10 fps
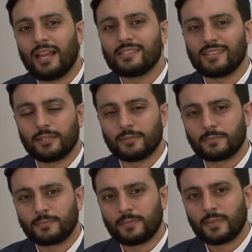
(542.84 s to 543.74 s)
al-Hasan,
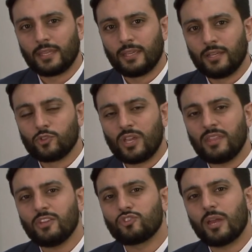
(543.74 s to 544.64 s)
to
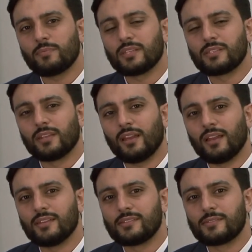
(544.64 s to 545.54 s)
end the chapter
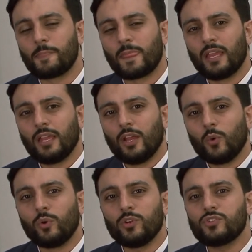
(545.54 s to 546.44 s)
tonight,
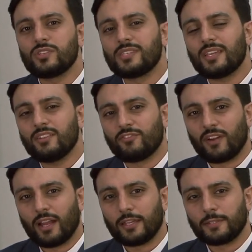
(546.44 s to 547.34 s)
we want to
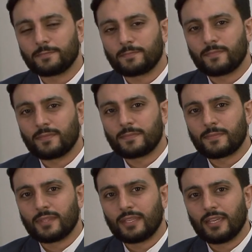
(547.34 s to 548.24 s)
signify
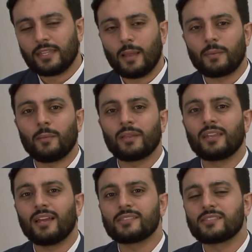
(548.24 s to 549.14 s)
in the upcoming
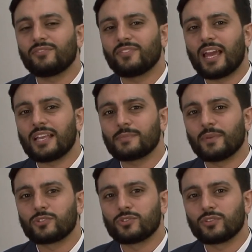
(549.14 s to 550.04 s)
nights different
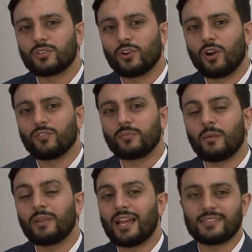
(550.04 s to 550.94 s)
aspects of
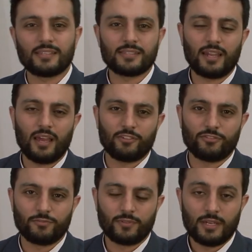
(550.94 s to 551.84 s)
Imam al-Hasan's
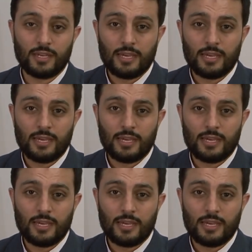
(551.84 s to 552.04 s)
life.